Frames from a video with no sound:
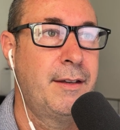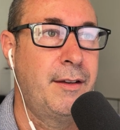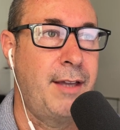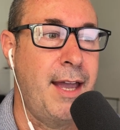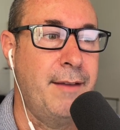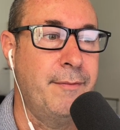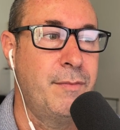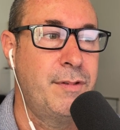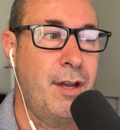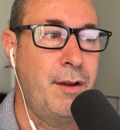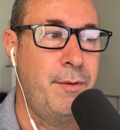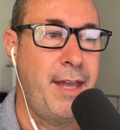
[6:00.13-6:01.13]
Okay,
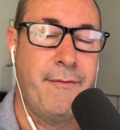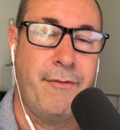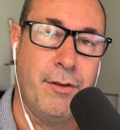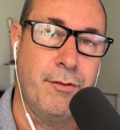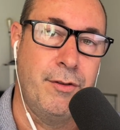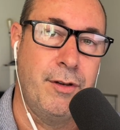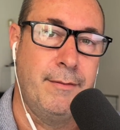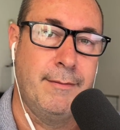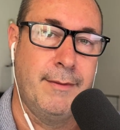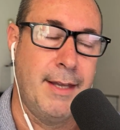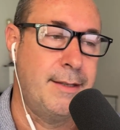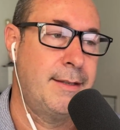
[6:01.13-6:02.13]
so without further ado,
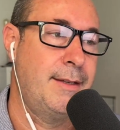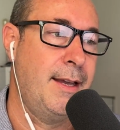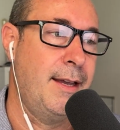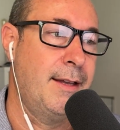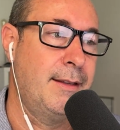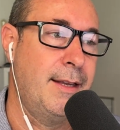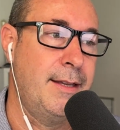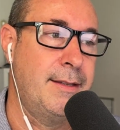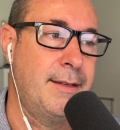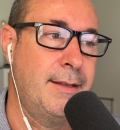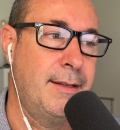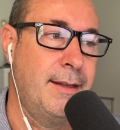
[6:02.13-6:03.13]
let's
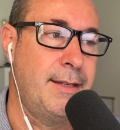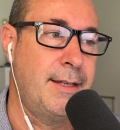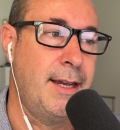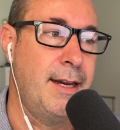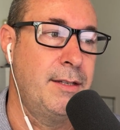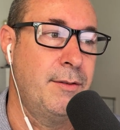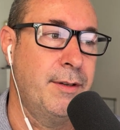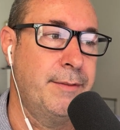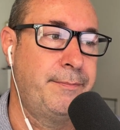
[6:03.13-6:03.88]
get into it.